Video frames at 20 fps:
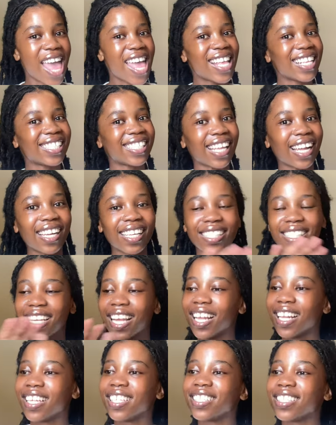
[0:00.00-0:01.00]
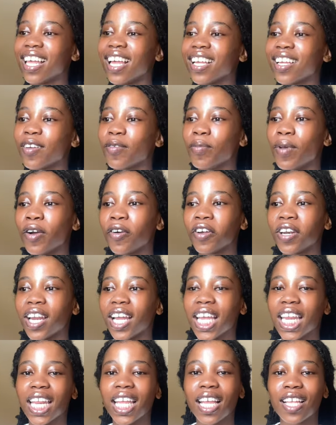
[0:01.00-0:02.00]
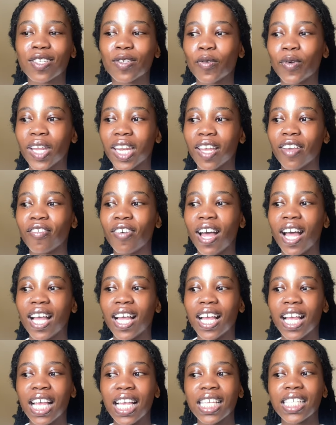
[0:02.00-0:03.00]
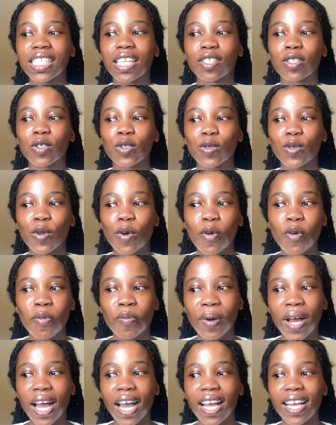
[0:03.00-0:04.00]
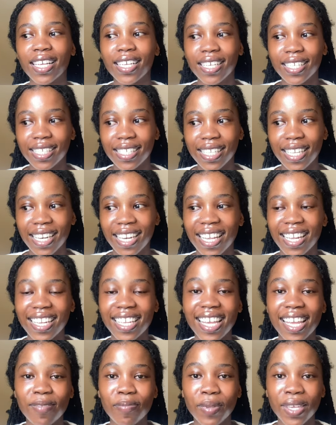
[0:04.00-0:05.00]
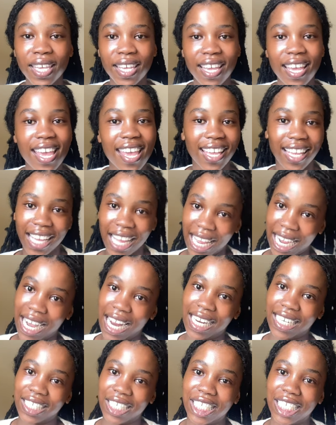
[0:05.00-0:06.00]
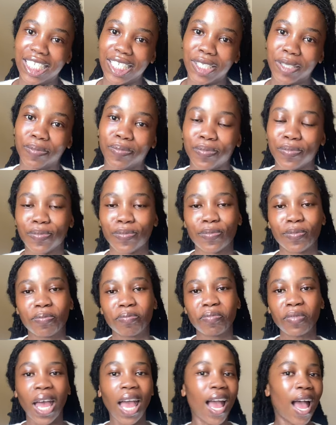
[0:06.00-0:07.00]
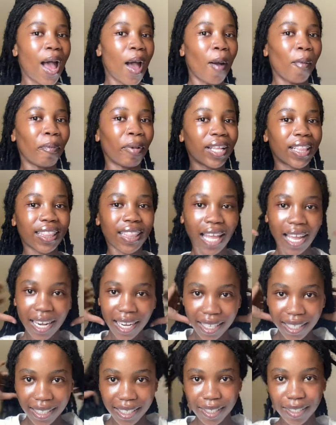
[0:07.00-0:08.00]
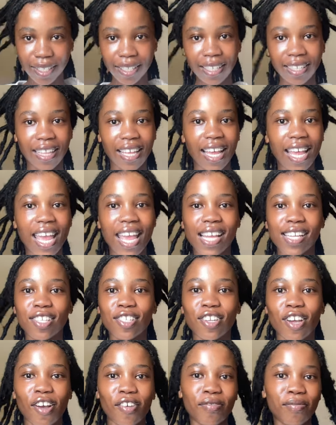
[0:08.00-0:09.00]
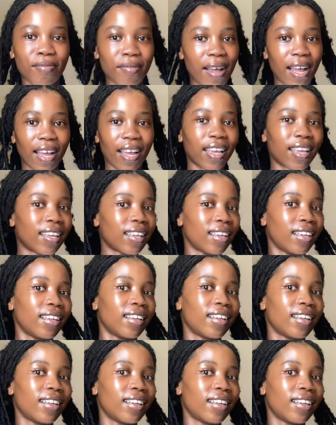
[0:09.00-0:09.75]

Zang is back on a cricket or whatever, so she's sober, she lady P a garage. But that is the end of my